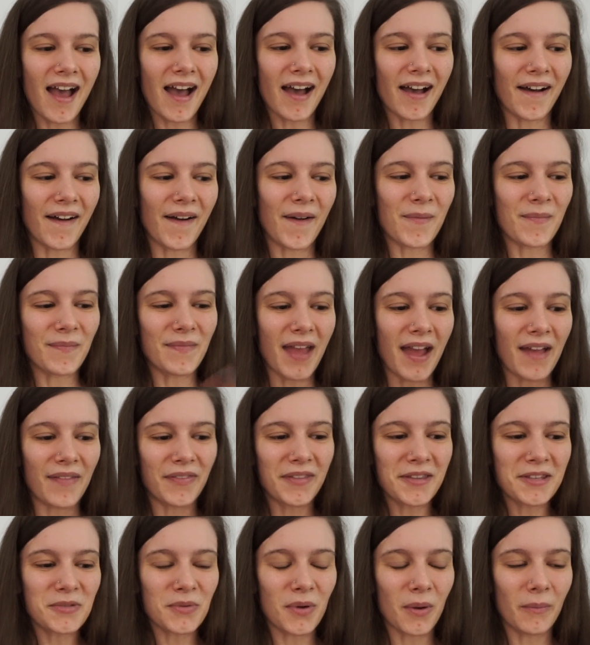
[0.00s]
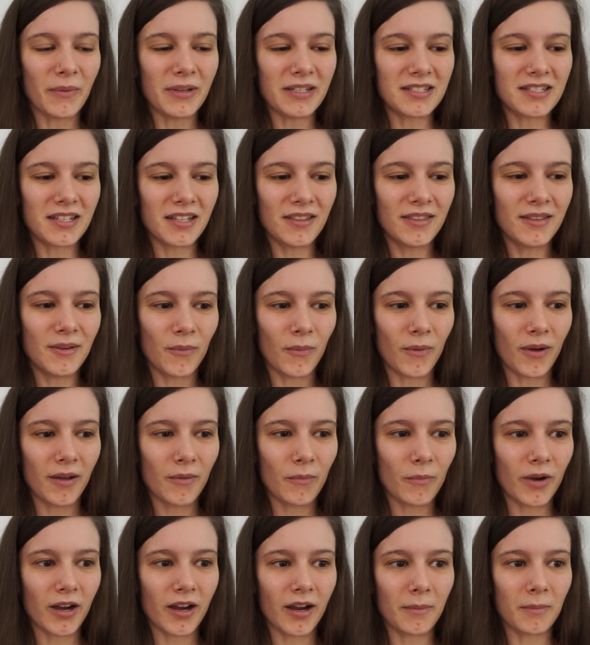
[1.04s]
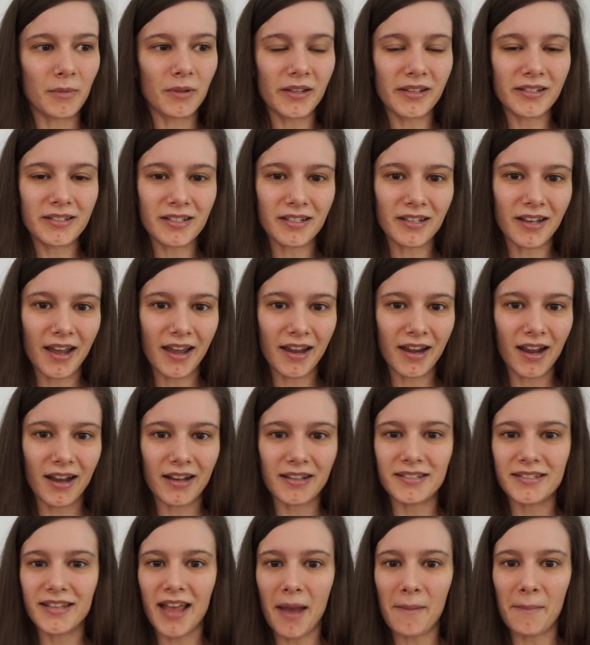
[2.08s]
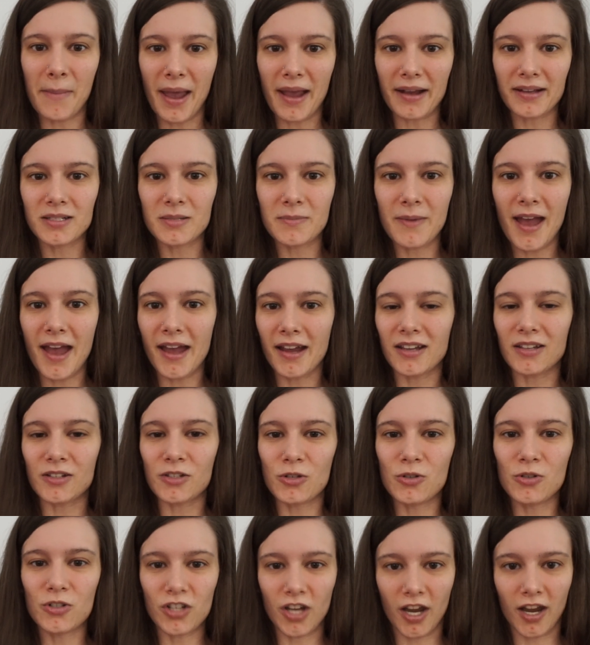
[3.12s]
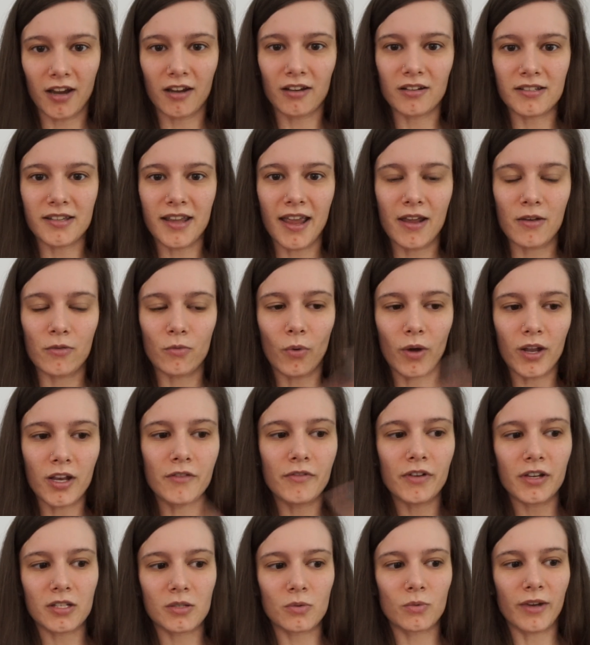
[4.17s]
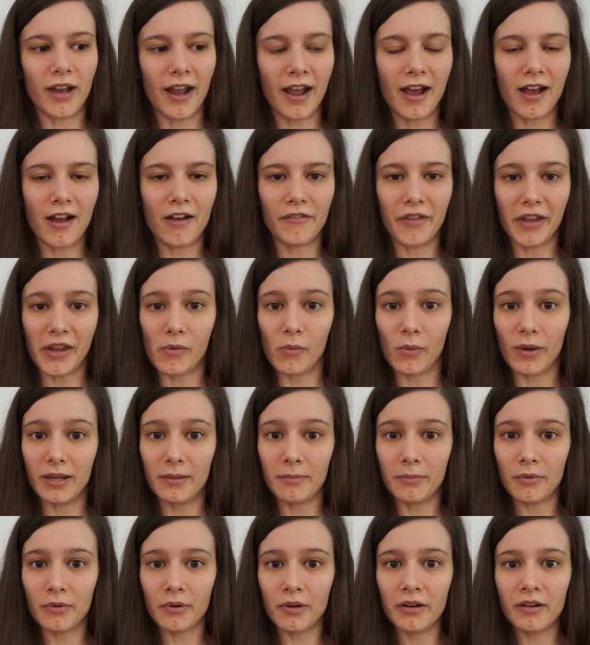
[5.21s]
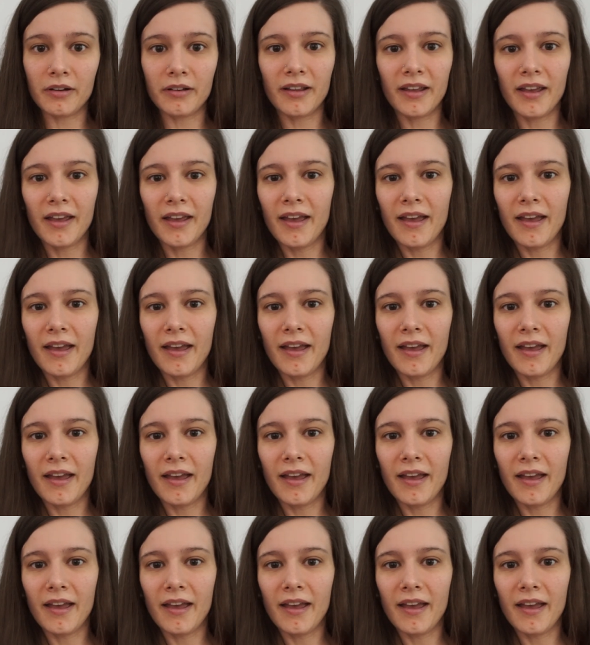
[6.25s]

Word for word: Um, at this one, we did the one where Melissa and I kind of sat back to back in two chairs, and one of us would have a whiteboard,